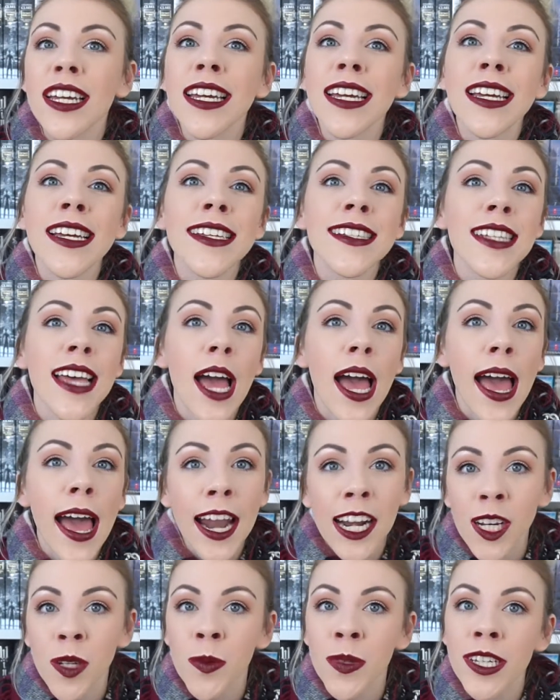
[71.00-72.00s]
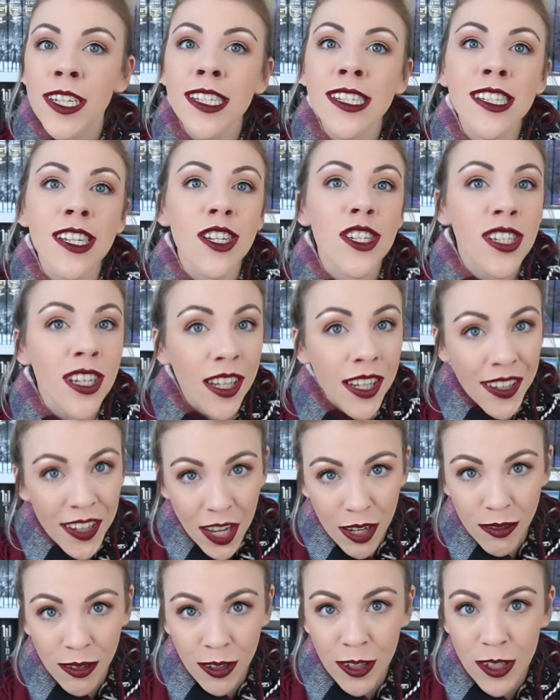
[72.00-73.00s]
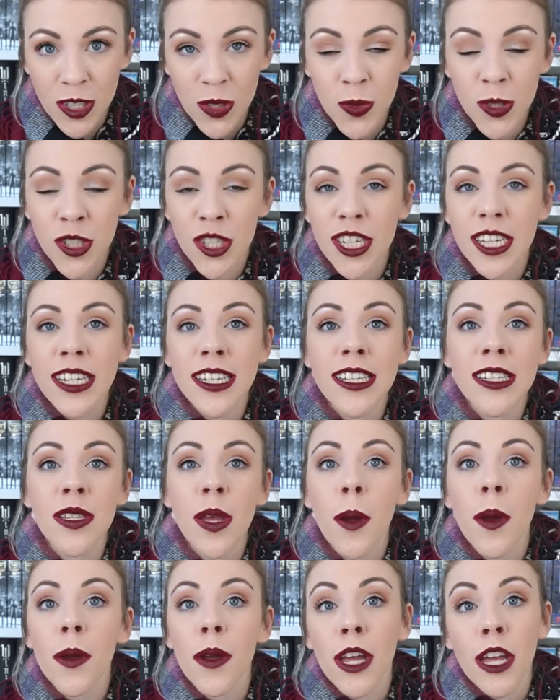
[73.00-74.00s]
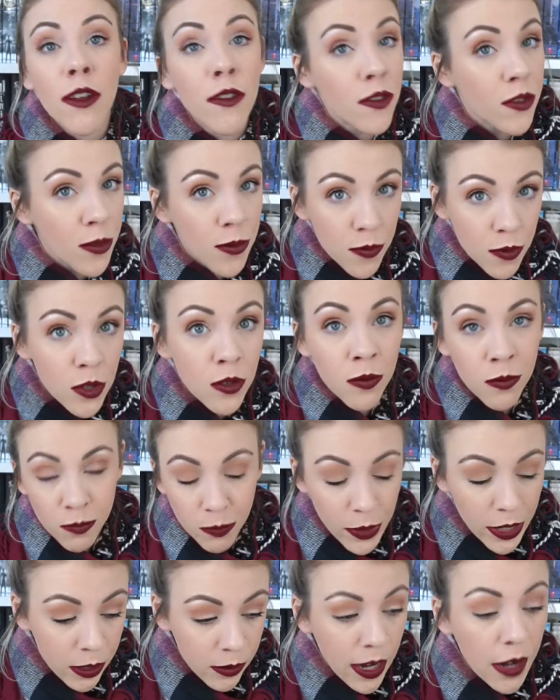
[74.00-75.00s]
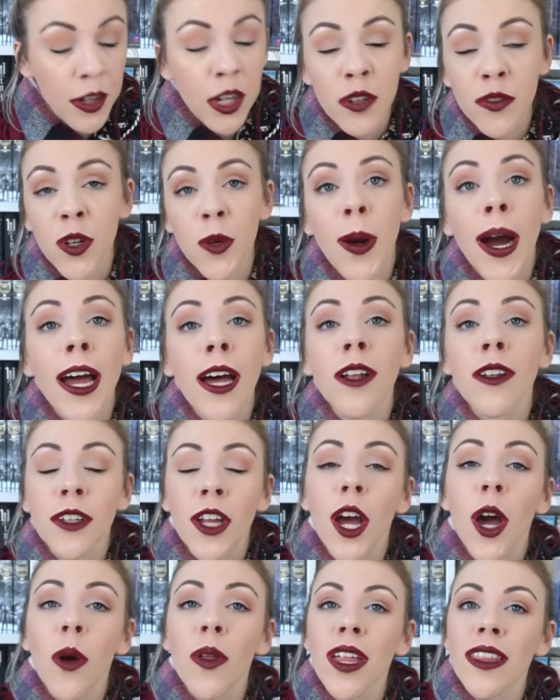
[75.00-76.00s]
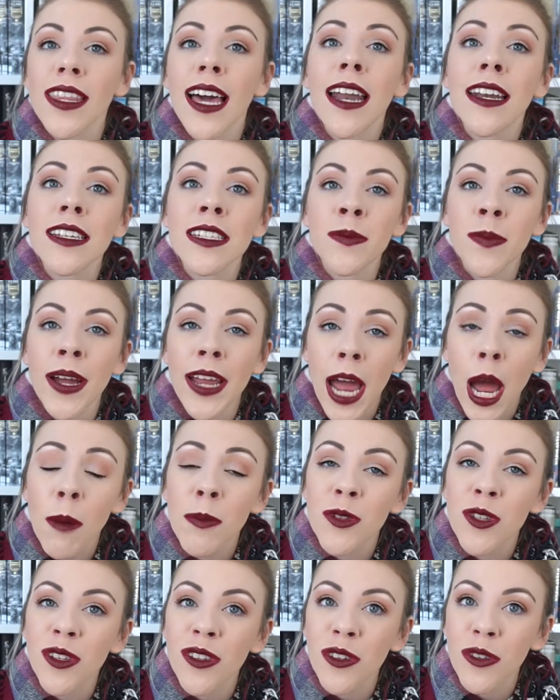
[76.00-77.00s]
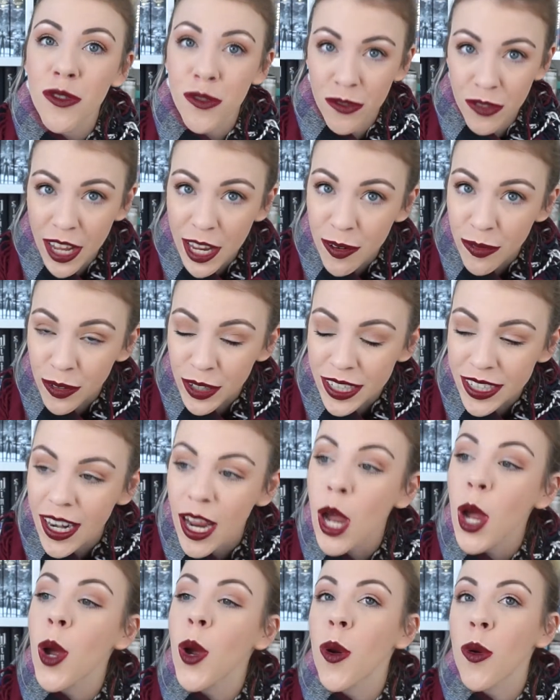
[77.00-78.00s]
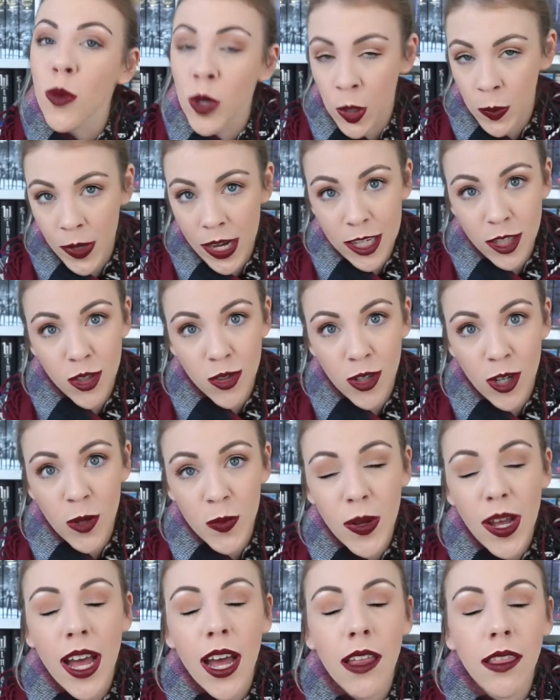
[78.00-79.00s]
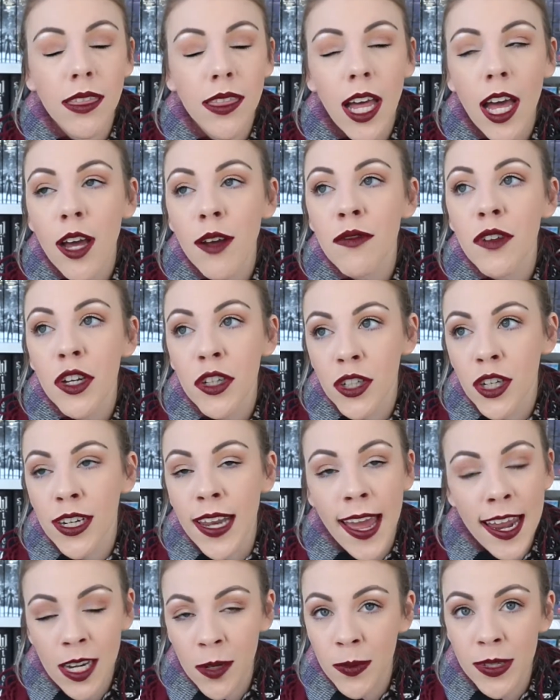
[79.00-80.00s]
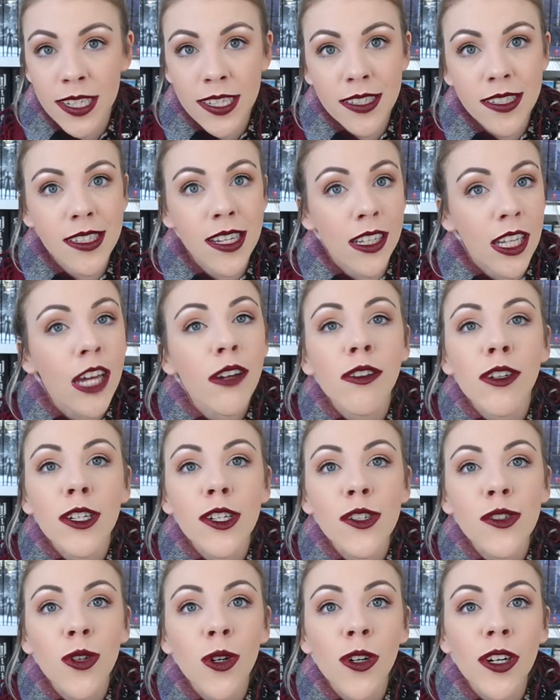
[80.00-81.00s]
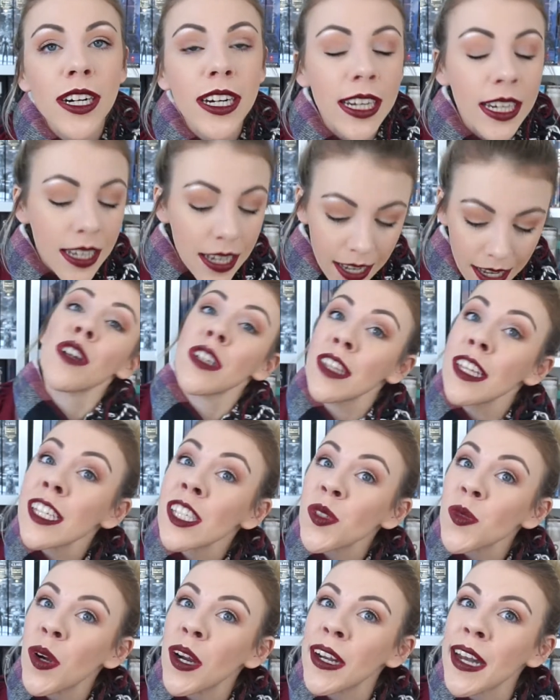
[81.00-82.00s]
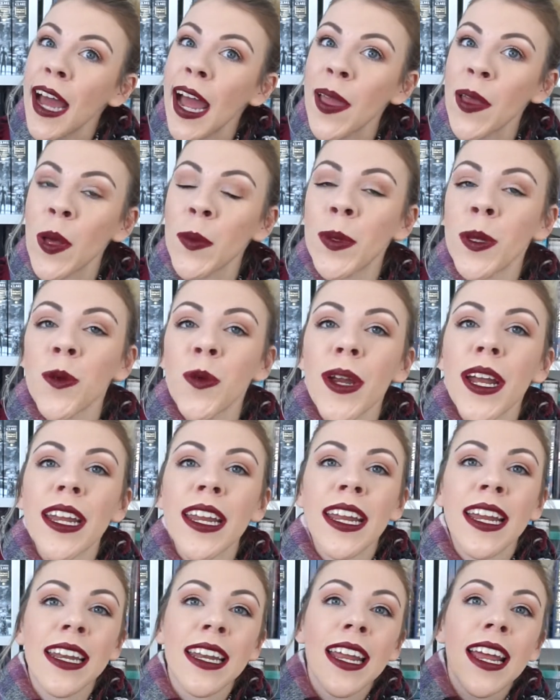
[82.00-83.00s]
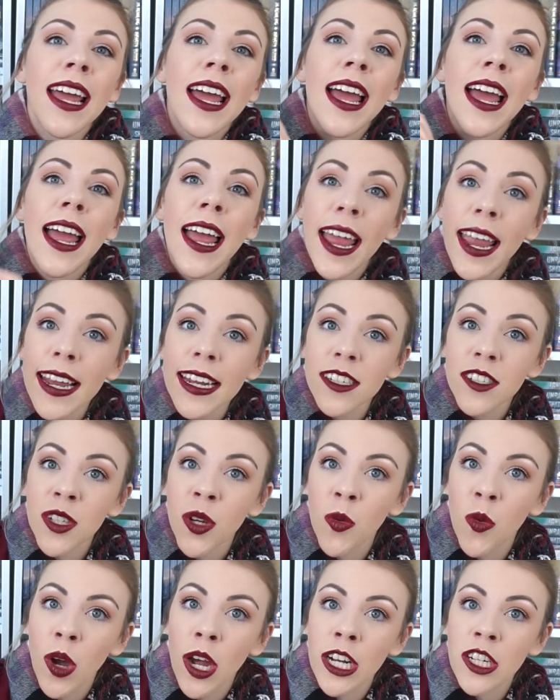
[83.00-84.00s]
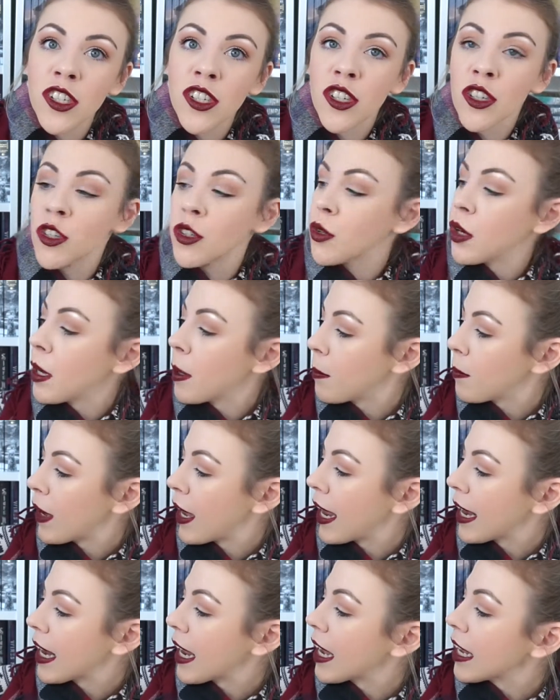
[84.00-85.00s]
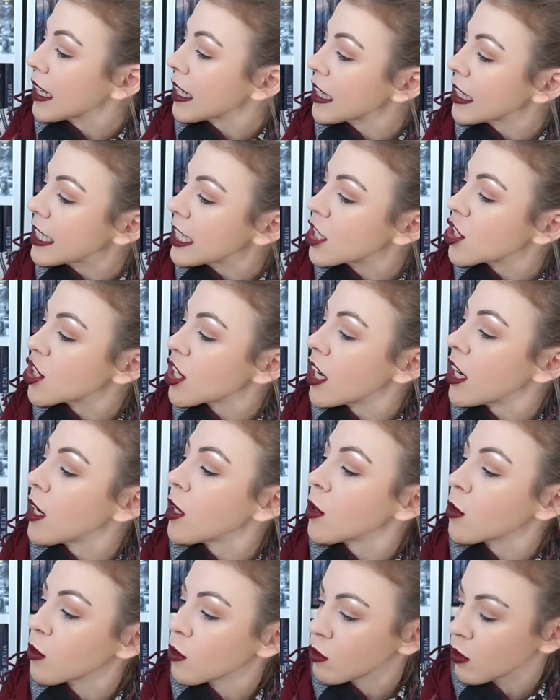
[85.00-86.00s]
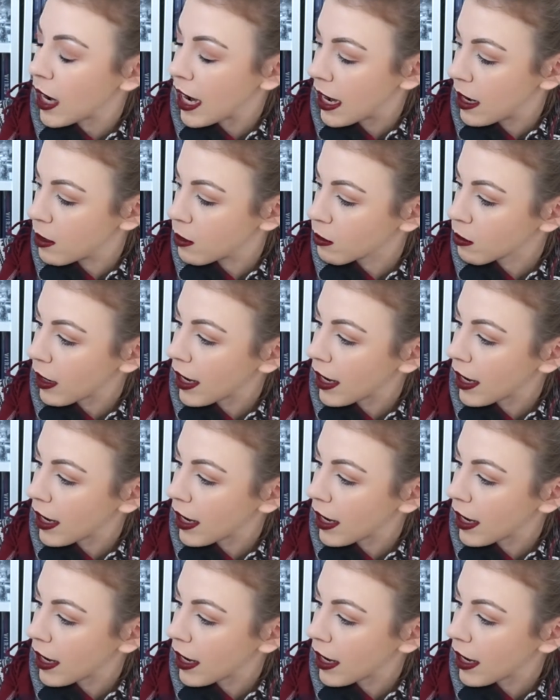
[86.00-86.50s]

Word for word: is enemies to lovers, which is, if you've been around here for a while, know that that is my absolute favorite romance trope. I love a good enemies to lovers story. For this one, I will be reading Hate to Want You by Alisha Rai.